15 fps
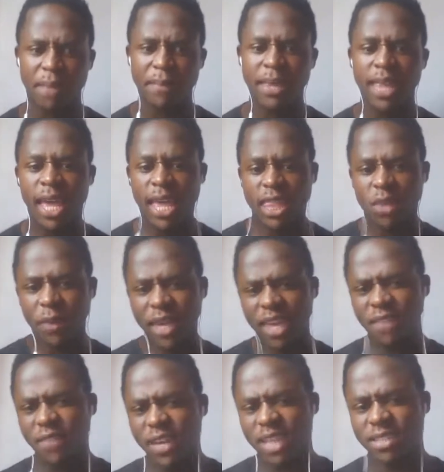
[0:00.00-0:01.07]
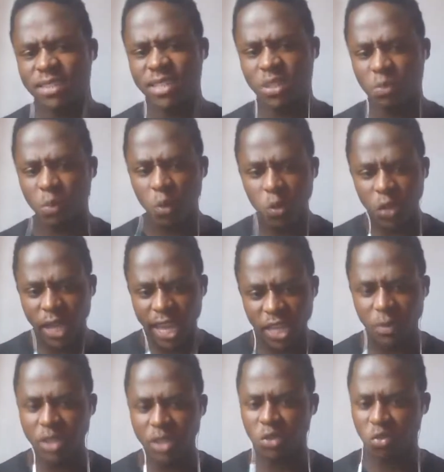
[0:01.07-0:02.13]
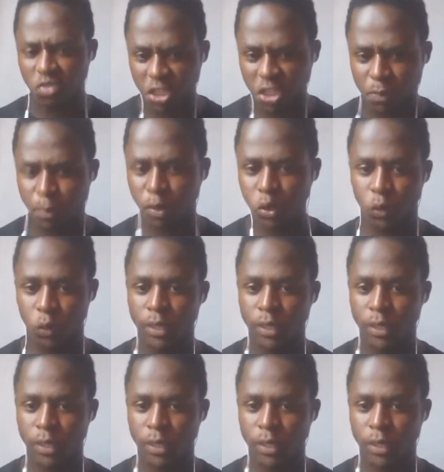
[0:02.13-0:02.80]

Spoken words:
They were giving us this mood, and we had to respond to it.